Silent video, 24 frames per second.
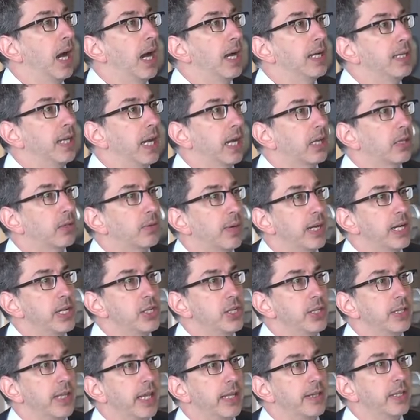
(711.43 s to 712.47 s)
a
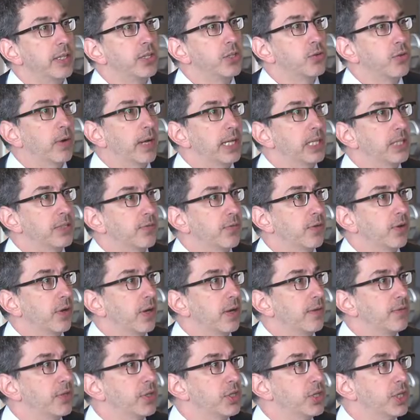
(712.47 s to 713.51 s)
declaration that the transfer
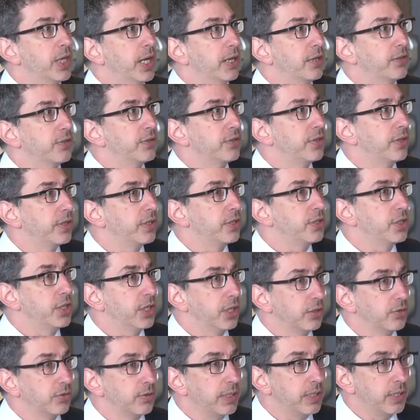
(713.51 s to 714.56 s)
of the shares to the
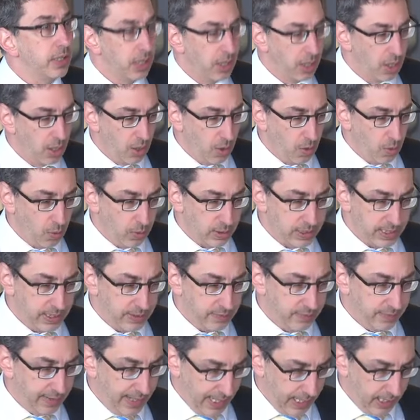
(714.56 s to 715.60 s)
children was
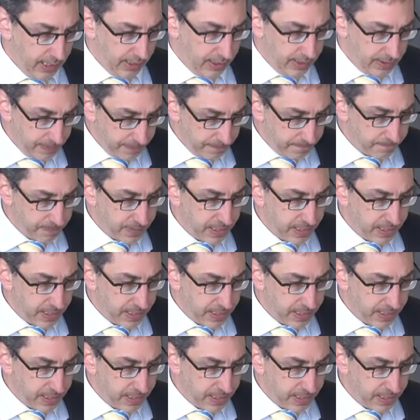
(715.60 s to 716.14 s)
invalid